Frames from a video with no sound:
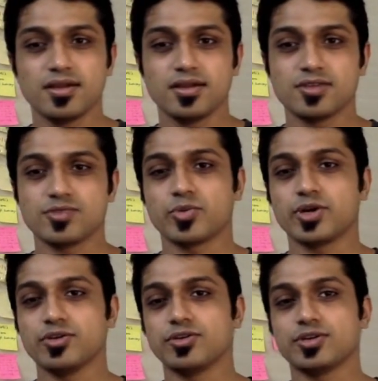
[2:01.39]
So what we're going
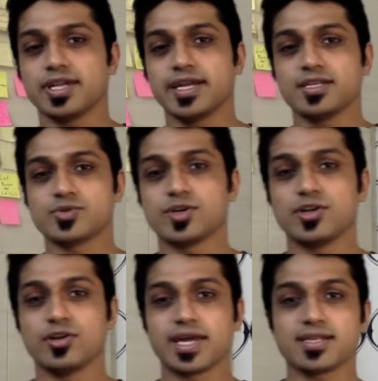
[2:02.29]
to do tonight is we're to
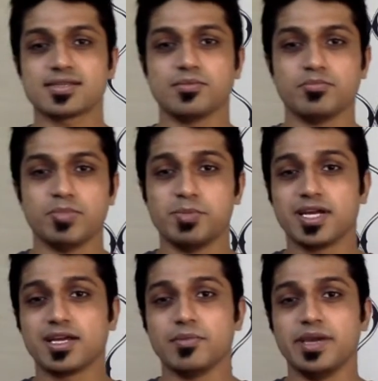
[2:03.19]
look at some
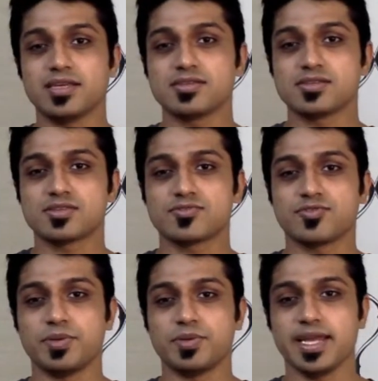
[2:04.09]
biblical basis for
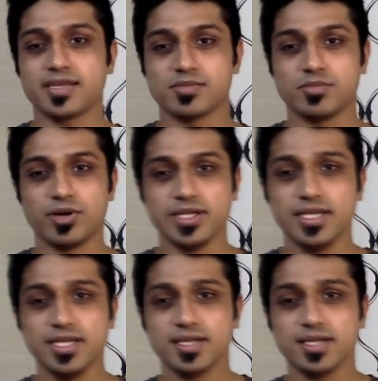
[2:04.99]
praying as a body.